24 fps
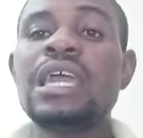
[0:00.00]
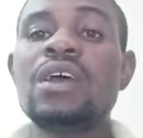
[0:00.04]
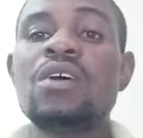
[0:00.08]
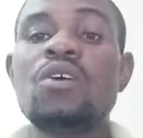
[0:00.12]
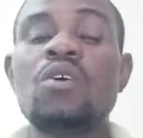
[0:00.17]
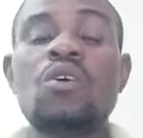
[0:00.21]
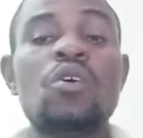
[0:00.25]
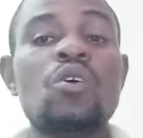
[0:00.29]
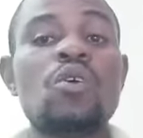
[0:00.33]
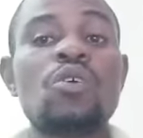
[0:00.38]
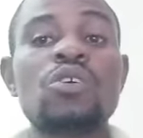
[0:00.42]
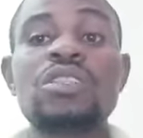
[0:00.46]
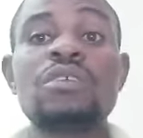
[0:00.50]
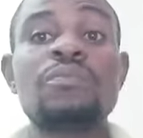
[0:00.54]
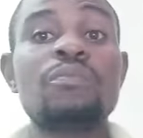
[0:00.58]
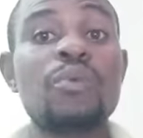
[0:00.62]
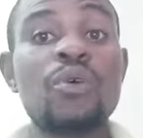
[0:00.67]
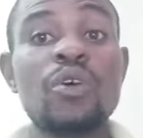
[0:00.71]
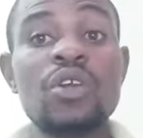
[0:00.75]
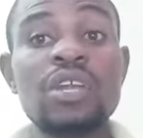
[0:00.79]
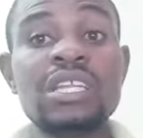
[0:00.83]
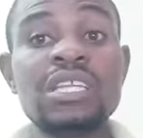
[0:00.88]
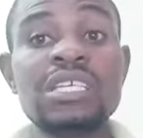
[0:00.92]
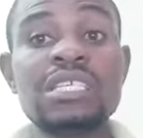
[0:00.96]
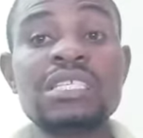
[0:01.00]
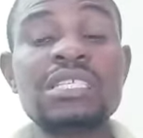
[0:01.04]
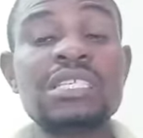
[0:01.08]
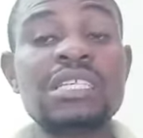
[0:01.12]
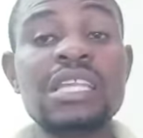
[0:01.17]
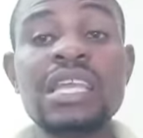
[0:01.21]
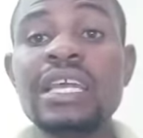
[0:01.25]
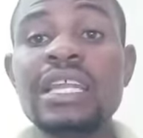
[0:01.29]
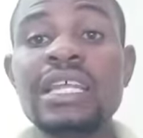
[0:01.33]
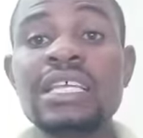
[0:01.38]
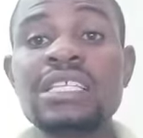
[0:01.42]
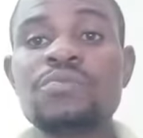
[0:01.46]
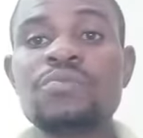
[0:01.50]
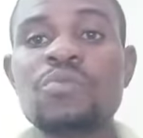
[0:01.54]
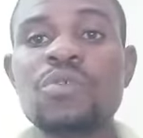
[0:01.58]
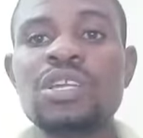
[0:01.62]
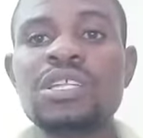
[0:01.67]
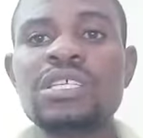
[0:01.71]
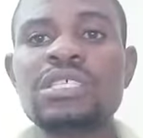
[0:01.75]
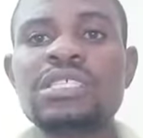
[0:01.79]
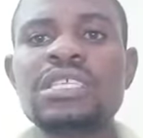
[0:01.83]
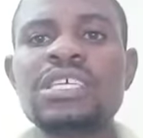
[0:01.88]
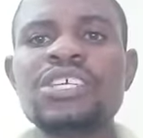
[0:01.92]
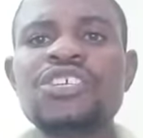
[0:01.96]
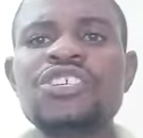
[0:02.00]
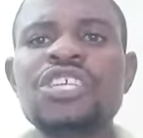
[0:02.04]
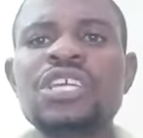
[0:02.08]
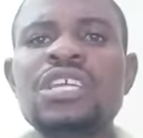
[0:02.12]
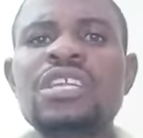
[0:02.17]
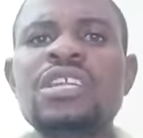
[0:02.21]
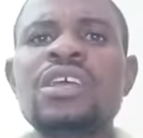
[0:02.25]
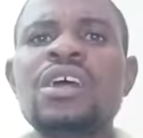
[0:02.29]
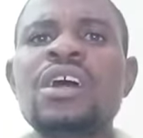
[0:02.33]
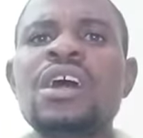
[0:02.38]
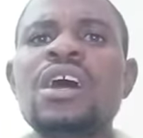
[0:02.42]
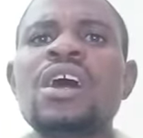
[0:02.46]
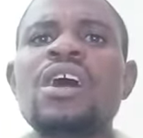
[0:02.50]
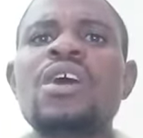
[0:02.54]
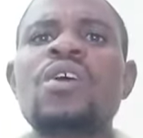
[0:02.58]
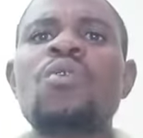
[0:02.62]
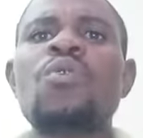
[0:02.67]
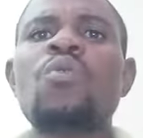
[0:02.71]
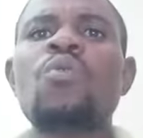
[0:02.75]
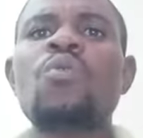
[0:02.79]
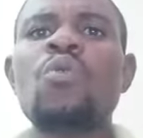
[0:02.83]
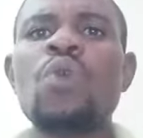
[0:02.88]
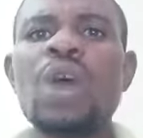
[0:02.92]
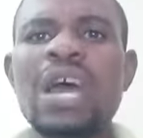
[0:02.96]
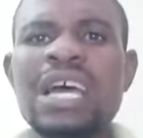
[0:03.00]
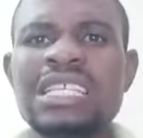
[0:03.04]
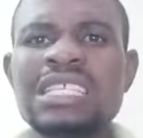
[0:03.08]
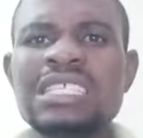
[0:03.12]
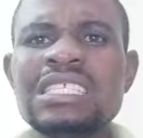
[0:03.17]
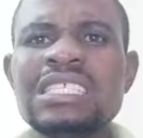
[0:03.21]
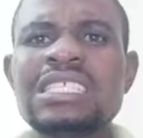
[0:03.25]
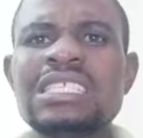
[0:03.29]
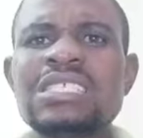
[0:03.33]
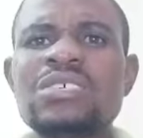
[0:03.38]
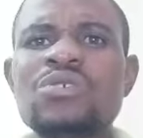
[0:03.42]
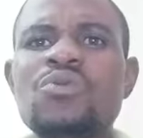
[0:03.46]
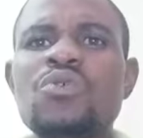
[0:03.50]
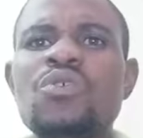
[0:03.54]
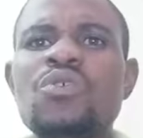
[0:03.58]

or the police, nearest police station, once